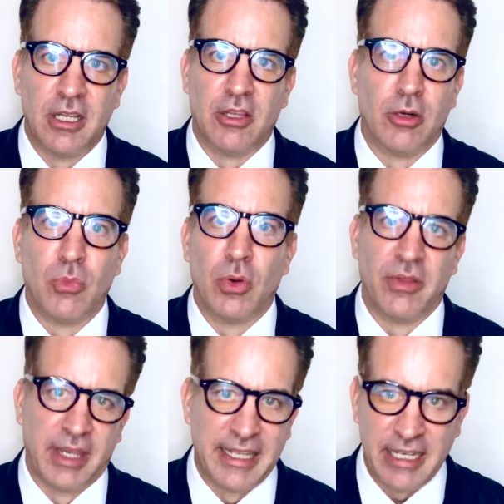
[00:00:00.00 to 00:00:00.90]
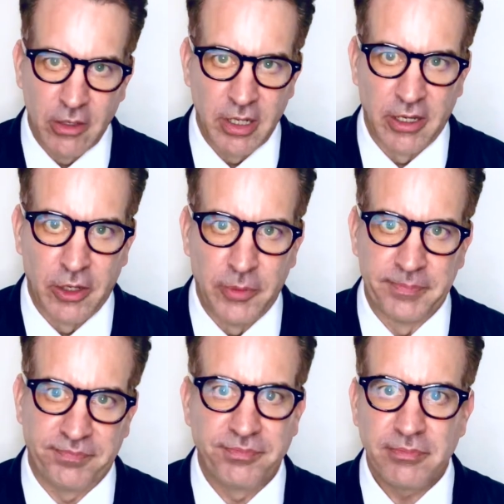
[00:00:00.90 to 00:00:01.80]
a little more than a year
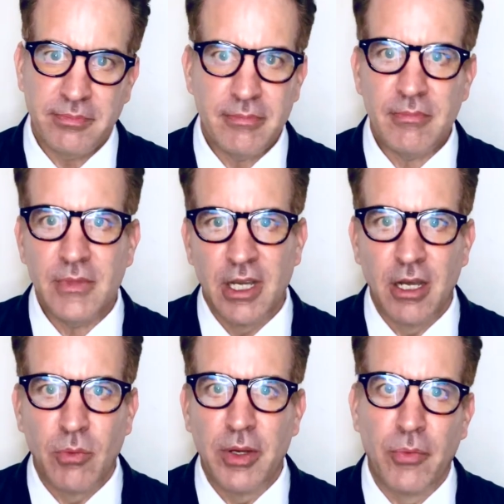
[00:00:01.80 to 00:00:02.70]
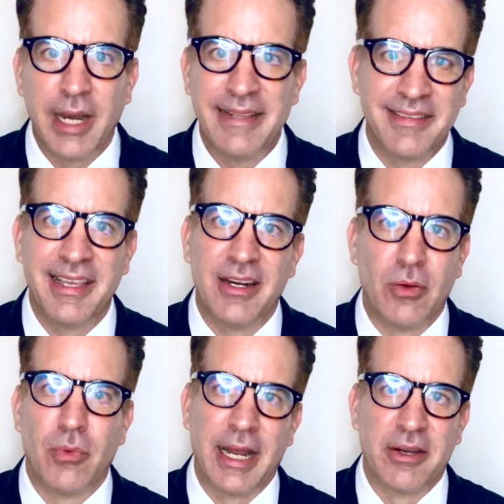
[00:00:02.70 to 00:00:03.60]
ago, when rates hit a
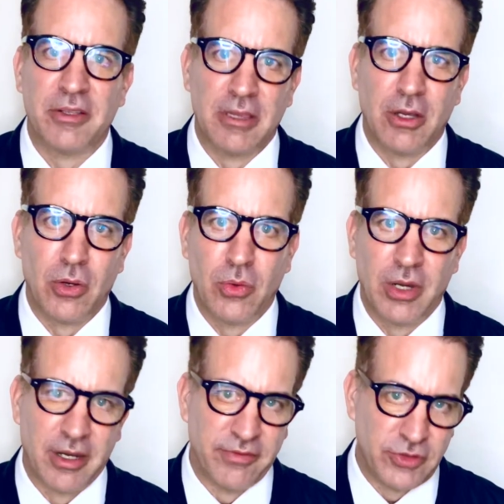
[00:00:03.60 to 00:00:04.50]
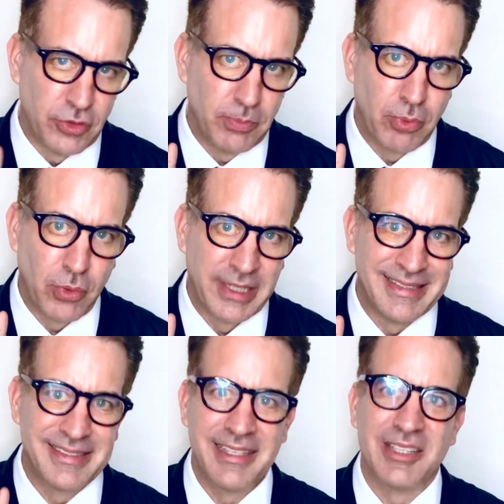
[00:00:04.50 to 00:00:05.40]
record low of
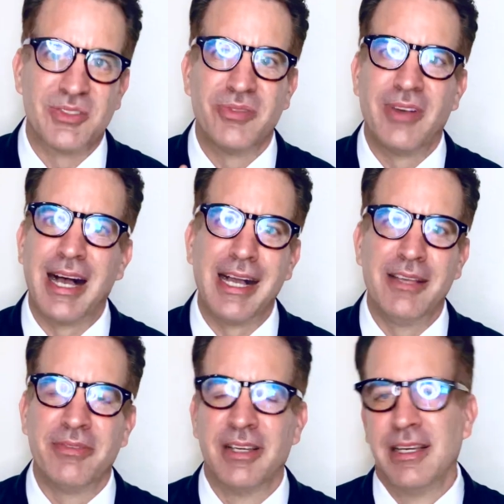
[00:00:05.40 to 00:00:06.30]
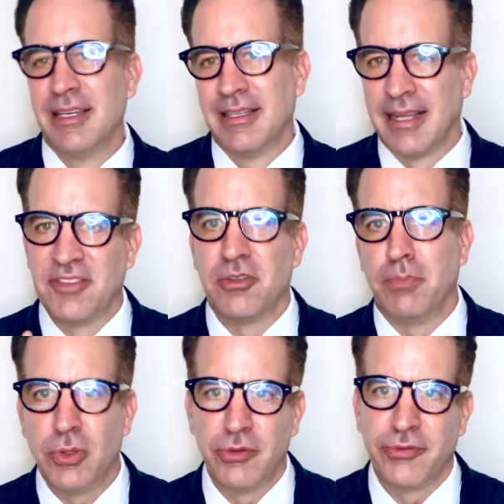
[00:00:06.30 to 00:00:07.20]
2.65. That's a
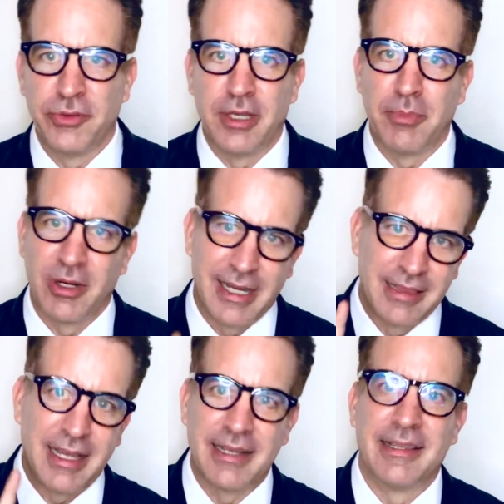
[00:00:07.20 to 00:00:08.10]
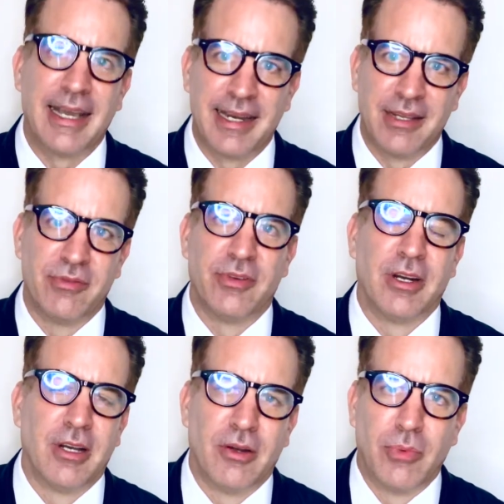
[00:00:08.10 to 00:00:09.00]
beautiful number. I locked that in
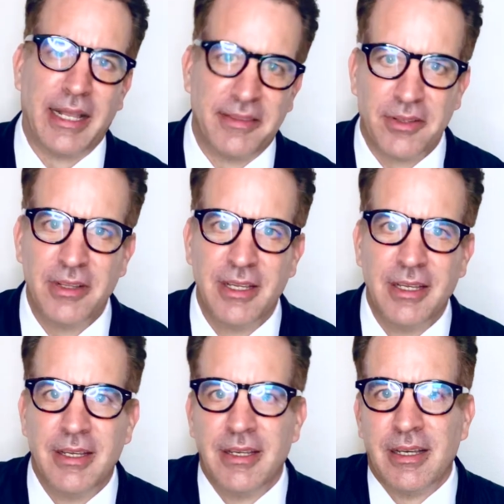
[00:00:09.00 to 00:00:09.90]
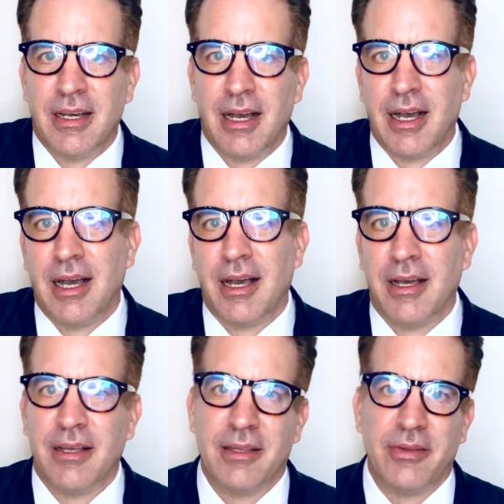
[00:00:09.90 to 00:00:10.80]
for a rental.
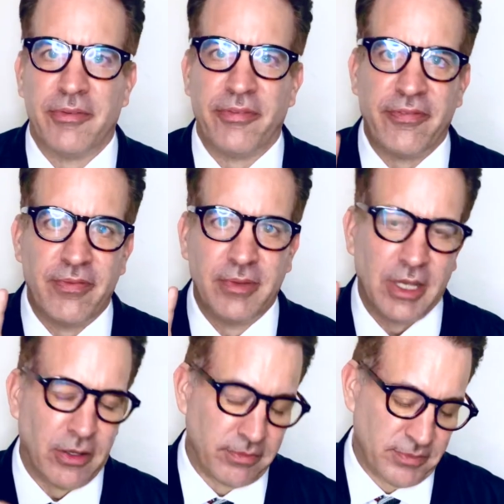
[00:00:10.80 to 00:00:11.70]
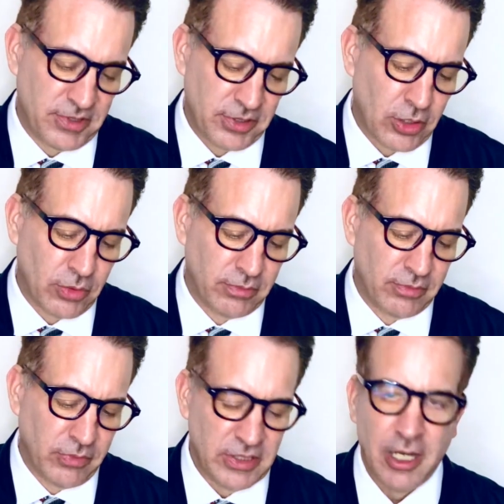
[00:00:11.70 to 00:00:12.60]
You know,
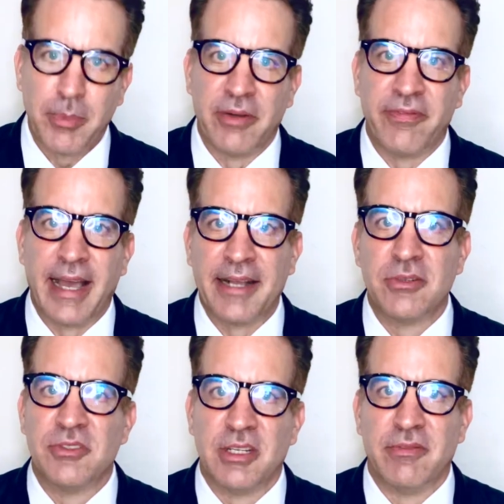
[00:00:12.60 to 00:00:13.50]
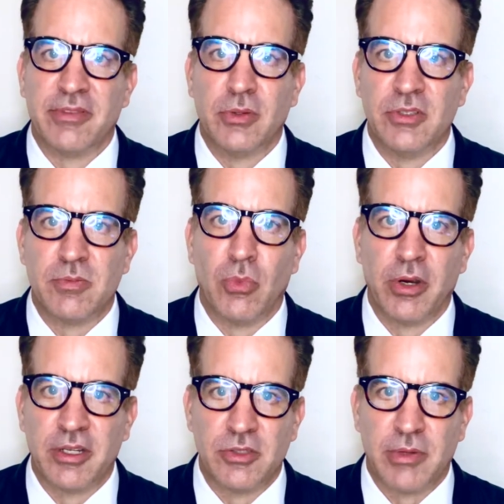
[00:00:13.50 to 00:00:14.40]
so when we talk about factors that influence
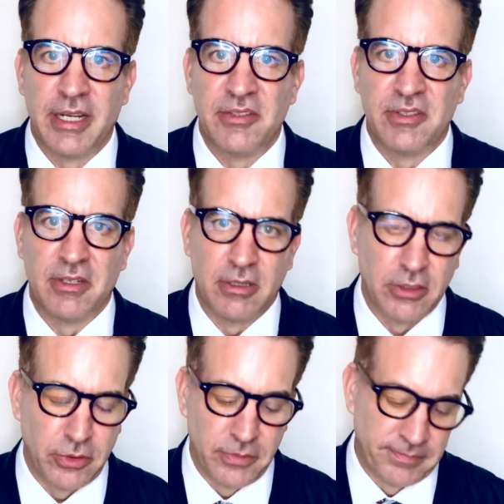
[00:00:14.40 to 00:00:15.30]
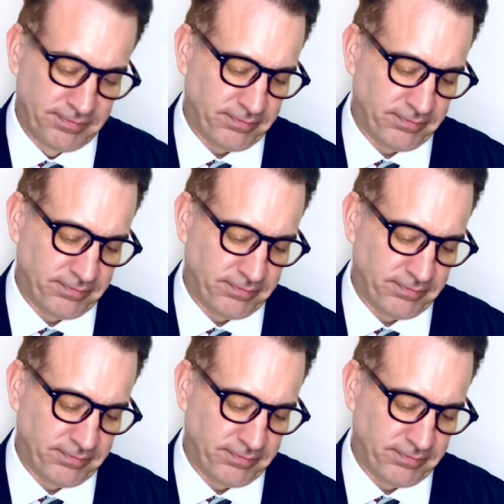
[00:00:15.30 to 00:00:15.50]
mortgage rates include,